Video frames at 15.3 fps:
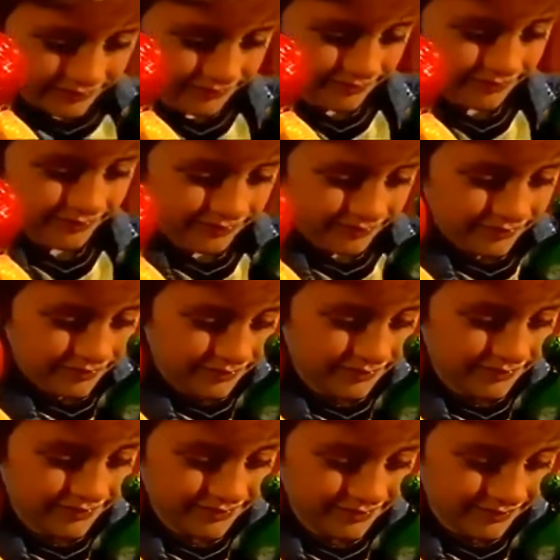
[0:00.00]
being me
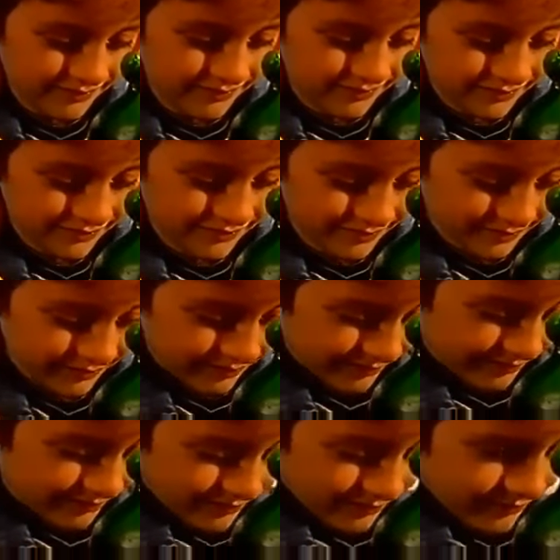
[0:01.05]
too.
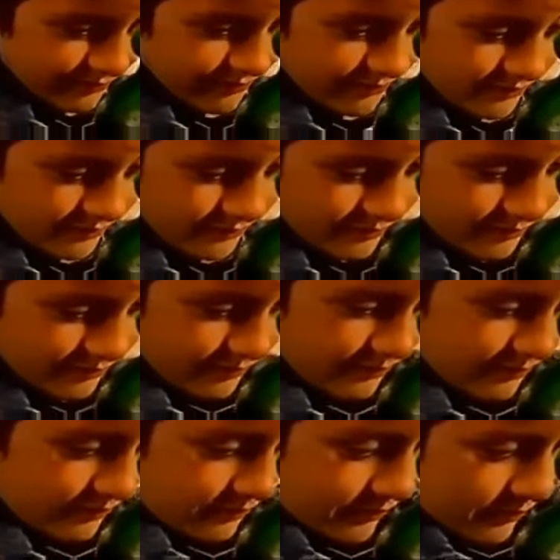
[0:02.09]
I think Owen